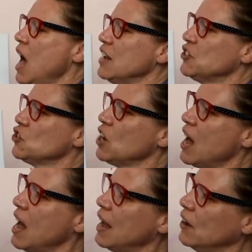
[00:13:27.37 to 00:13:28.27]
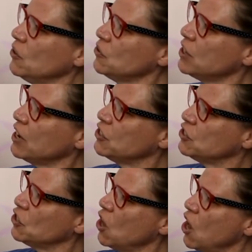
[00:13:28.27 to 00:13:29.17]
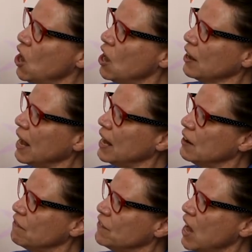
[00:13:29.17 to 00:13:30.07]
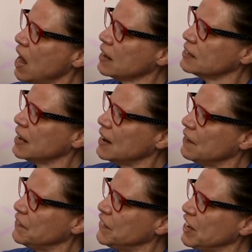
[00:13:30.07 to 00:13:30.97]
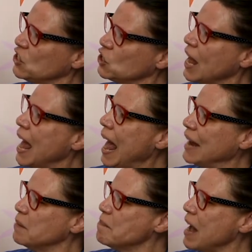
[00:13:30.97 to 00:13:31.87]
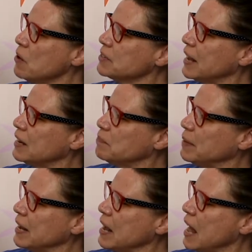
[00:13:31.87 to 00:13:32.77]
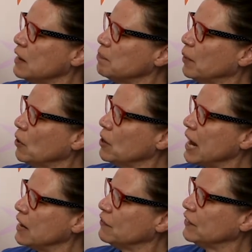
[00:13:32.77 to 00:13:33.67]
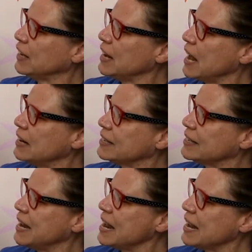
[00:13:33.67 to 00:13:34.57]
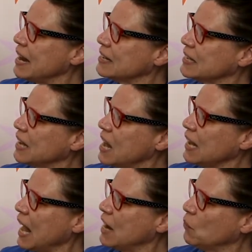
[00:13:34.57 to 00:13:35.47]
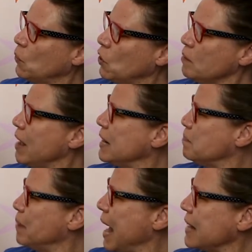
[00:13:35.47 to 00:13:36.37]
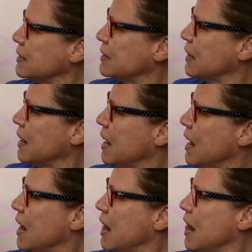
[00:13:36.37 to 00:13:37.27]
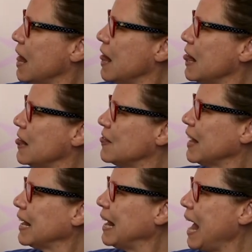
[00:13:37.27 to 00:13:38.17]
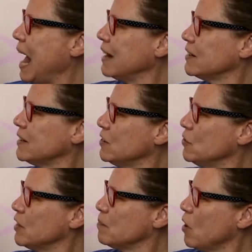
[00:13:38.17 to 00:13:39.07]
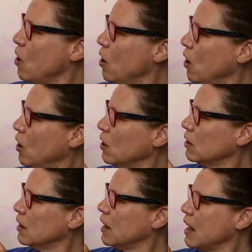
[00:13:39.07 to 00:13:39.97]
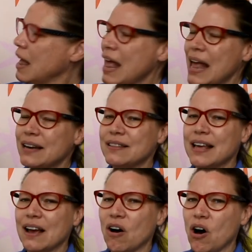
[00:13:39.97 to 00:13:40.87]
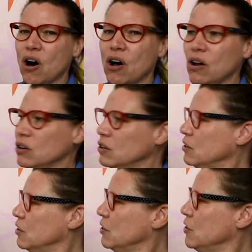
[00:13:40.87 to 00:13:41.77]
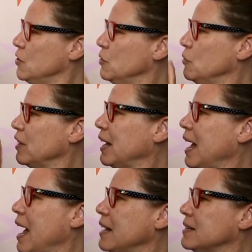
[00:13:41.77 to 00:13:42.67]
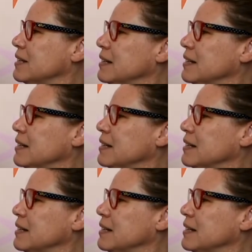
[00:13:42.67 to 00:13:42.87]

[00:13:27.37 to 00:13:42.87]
A child, a dog, and a fox, and a fish, and a mouse, and a bee, and a bird, and a flea, and a snake, and a skunk, and a worm, and a bat. The cat knew them all, and they all knew the cat.